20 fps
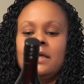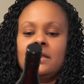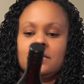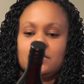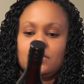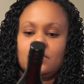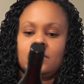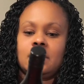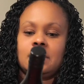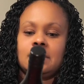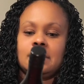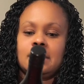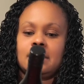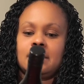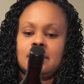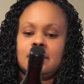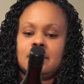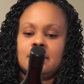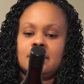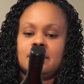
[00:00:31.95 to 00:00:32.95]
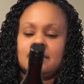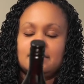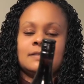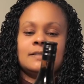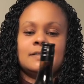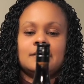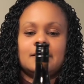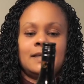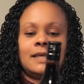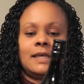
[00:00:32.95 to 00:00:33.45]
So this
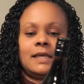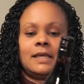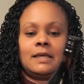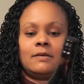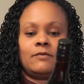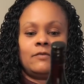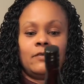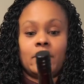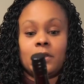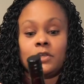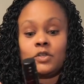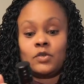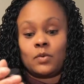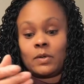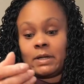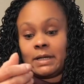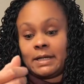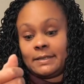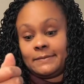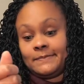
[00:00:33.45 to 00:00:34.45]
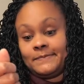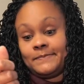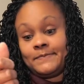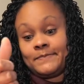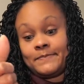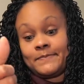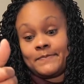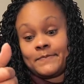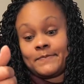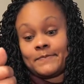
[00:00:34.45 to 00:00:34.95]
is a French wine.
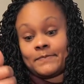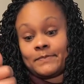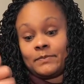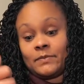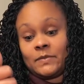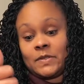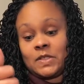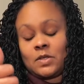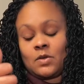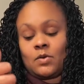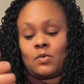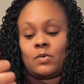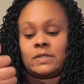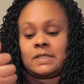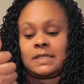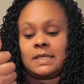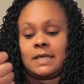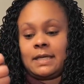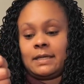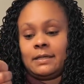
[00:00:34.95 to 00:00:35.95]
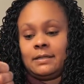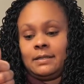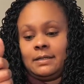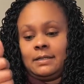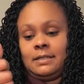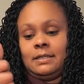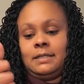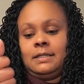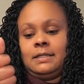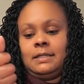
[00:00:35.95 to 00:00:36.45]
Hmm, so we'll see.
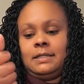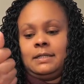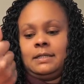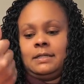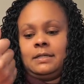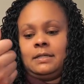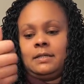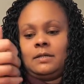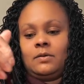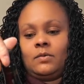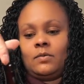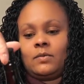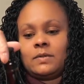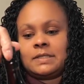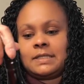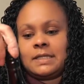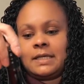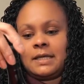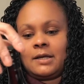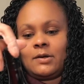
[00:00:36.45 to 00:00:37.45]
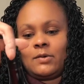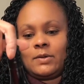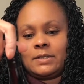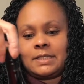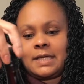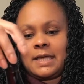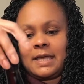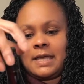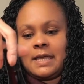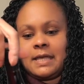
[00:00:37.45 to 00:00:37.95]
We'll see how it
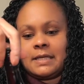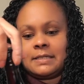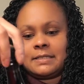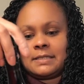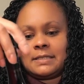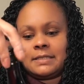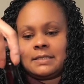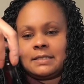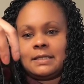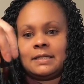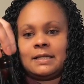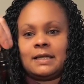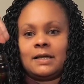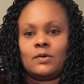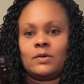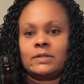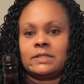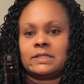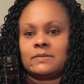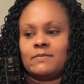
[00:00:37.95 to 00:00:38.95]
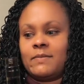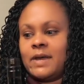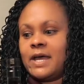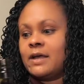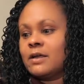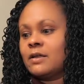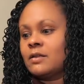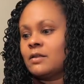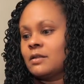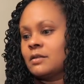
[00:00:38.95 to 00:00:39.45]
tastes and how it
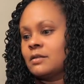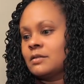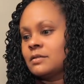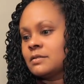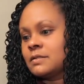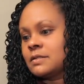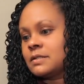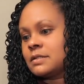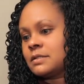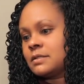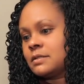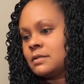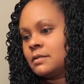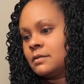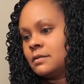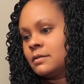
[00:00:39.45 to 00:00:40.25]
smells.